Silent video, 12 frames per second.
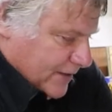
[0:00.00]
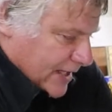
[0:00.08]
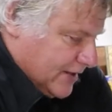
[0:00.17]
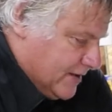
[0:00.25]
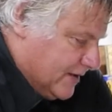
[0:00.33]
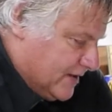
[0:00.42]

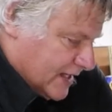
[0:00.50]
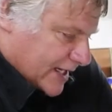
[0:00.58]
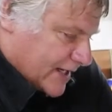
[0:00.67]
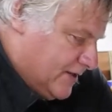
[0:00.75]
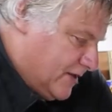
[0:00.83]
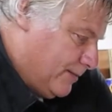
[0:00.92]
extra
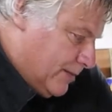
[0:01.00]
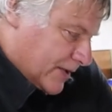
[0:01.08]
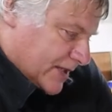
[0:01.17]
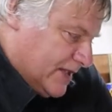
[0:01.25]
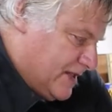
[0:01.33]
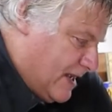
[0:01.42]
seconds to put
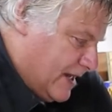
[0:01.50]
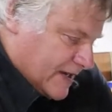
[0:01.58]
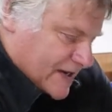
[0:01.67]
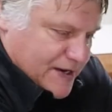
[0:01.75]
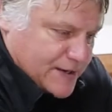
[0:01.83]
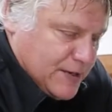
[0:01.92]
the socket
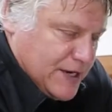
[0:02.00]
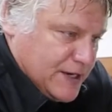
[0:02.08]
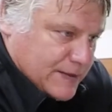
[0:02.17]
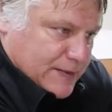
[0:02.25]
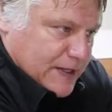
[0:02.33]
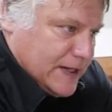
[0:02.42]
on the breaker
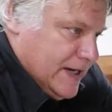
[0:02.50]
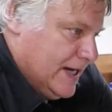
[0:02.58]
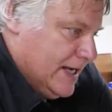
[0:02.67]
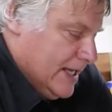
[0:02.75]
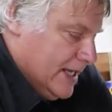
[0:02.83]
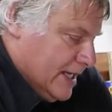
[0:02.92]
bar
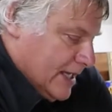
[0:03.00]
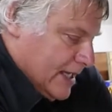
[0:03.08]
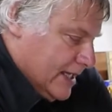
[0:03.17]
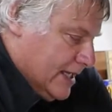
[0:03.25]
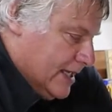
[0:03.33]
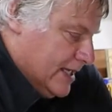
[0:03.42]

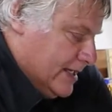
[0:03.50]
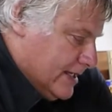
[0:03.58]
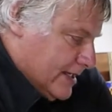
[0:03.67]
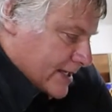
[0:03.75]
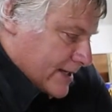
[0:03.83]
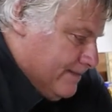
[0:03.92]
and
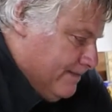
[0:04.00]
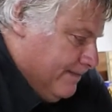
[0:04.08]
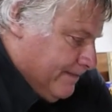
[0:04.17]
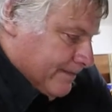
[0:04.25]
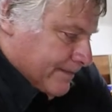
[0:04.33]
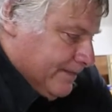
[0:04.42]

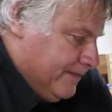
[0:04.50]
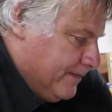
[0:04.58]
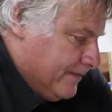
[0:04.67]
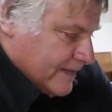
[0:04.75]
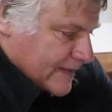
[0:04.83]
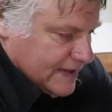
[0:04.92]

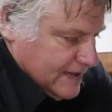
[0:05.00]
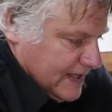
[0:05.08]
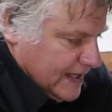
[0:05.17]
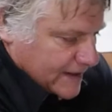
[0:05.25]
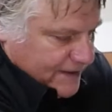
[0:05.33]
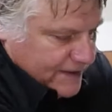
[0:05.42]

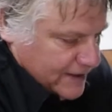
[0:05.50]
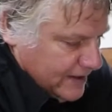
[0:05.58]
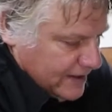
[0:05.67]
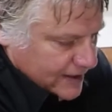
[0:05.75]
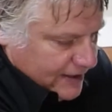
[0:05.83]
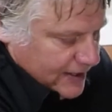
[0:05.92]
take the
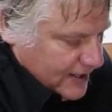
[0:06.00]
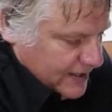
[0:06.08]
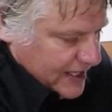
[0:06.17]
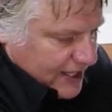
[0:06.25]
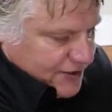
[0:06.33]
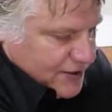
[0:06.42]

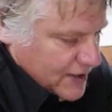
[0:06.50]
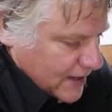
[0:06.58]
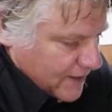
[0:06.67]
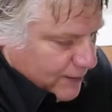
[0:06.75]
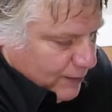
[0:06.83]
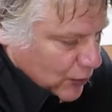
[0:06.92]
tension
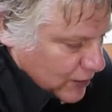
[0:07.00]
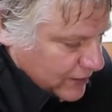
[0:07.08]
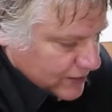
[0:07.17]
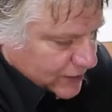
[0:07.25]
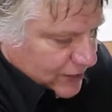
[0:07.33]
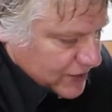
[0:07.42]
off the
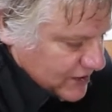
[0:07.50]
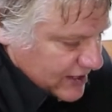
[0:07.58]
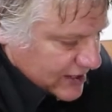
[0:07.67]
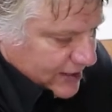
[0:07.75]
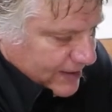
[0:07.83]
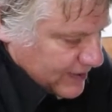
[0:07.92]
bolt, loosen it
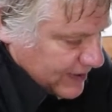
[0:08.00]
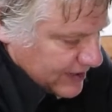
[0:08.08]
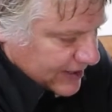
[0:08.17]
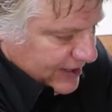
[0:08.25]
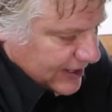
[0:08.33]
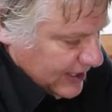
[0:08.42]
up,
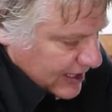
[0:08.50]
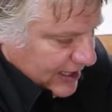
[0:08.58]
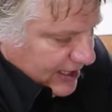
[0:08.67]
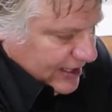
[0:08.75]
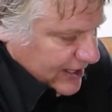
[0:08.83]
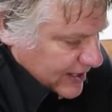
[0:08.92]

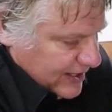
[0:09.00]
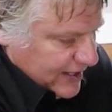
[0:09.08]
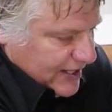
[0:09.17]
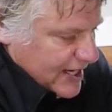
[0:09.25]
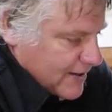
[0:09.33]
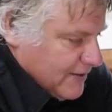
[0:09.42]
and
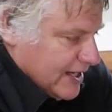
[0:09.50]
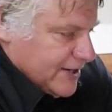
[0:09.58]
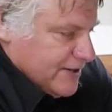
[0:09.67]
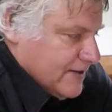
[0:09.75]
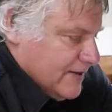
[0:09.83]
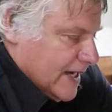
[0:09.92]
that way I
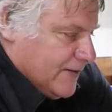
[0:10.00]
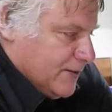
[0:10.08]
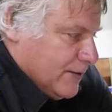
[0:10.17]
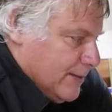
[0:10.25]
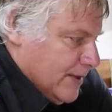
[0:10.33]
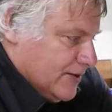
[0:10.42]
don't have to
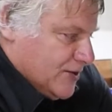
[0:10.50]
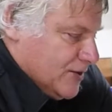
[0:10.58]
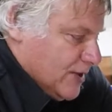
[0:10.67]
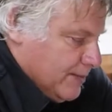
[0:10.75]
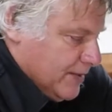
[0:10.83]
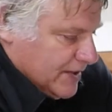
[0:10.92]
worry about
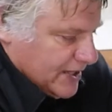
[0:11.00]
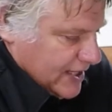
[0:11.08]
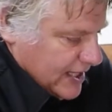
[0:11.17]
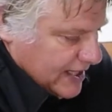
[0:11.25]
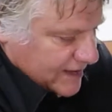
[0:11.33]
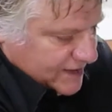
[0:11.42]
stripping the
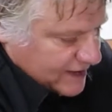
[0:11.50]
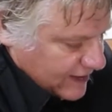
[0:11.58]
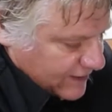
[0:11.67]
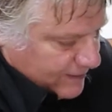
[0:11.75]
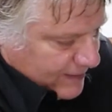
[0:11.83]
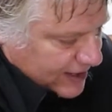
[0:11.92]
heads
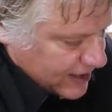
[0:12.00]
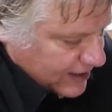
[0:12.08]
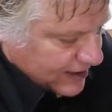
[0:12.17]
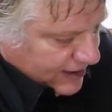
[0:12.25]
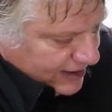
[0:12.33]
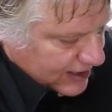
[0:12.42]
off
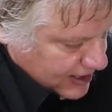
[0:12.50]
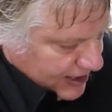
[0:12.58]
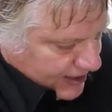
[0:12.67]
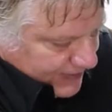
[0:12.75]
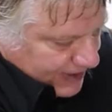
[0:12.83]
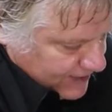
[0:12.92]

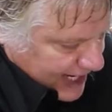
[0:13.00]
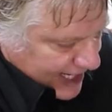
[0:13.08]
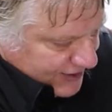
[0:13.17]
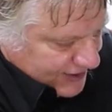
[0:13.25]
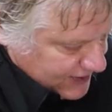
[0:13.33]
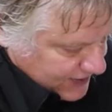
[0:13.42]
my
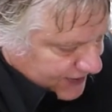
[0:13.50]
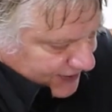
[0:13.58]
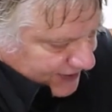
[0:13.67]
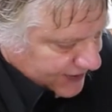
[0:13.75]
ratchets.